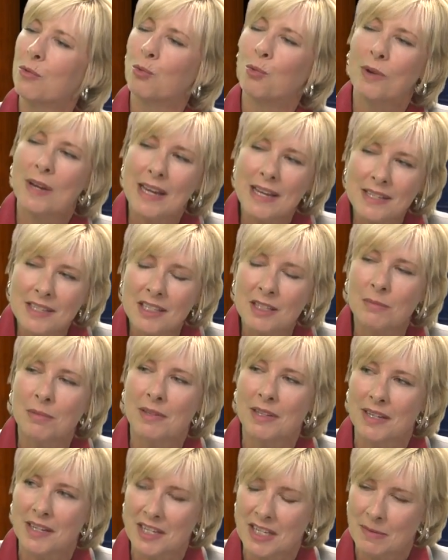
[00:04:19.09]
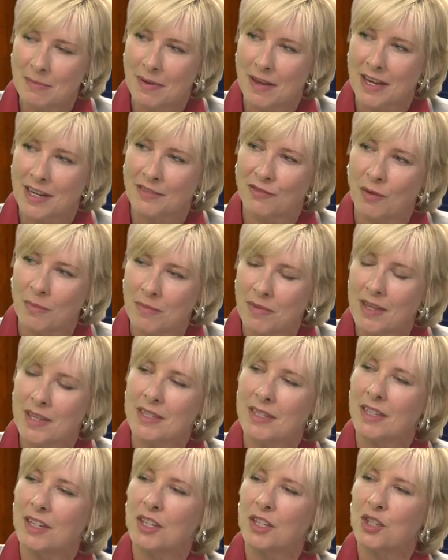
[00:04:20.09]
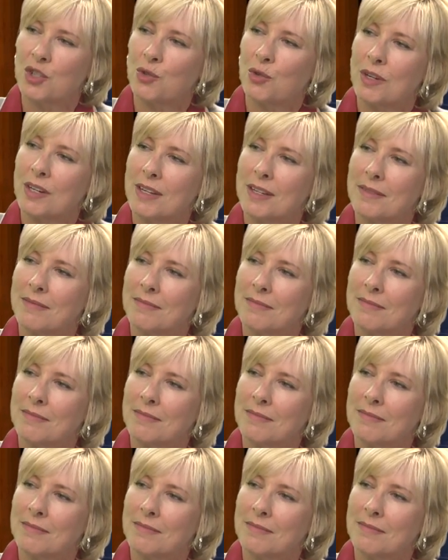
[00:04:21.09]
reasonably expect from this industry?